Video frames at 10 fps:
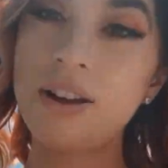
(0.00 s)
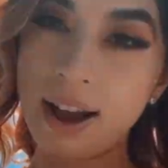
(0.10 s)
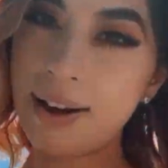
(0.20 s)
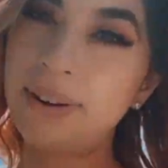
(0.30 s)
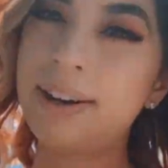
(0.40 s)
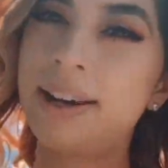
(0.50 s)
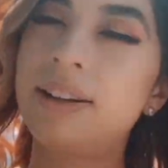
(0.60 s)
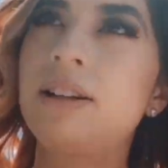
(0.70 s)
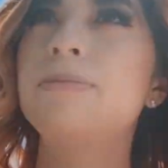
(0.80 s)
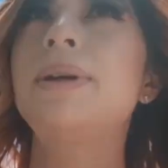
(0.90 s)
not have her
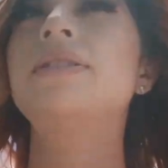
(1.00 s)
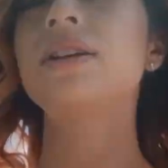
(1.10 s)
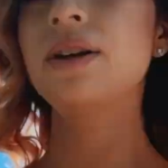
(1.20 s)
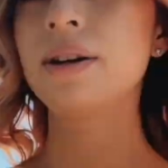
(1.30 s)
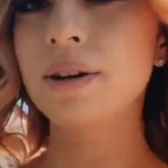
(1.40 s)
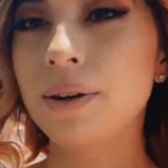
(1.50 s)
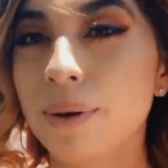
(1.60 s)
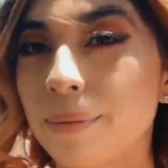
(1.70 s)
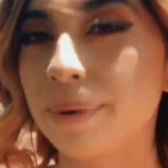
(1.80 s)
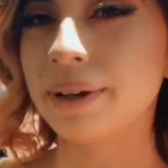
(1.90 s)
hand out. But
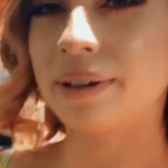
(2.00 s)
we're